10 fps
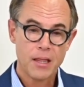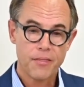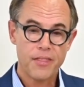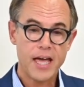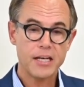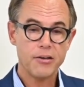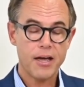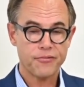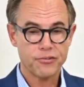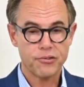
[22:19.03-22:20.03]
Then you
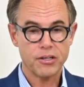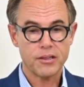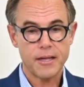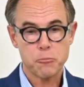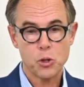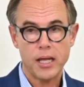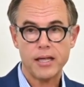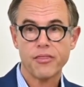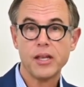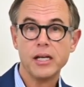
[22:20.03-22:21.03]
have to
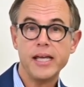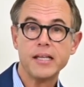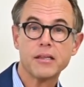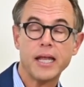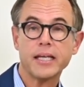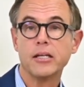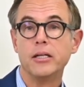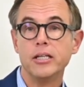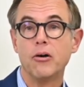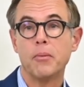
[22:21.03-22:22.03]
conceptualize the links like in a
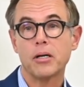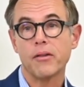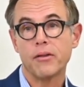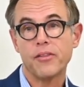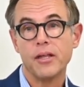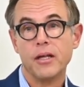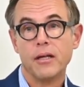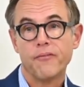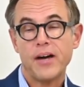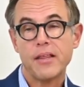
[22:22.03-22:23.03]
Lego model and
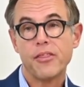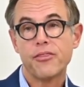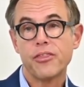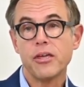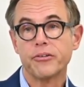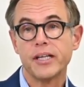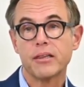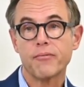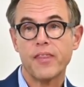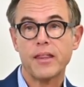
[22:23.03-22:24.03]
find the
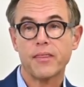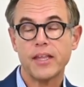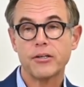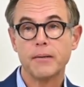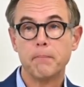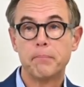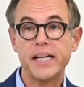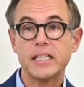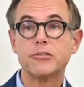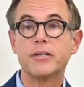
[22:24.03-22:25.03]
theories that you can
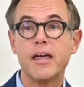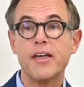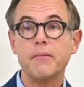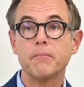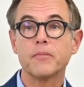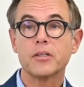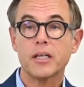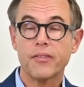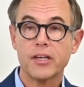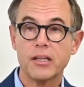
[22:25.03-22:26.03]
break together,
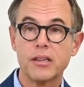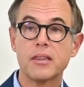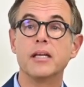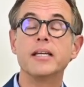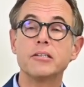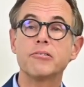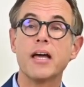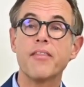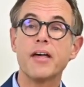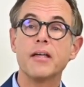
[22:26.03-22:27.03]
can link
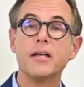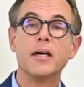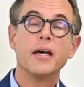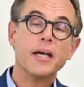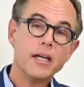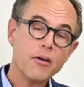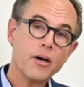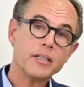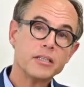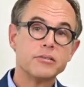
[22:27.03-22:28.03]
together in
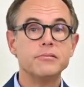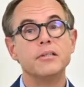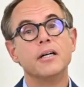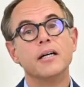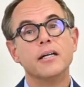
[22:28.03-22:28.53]
order to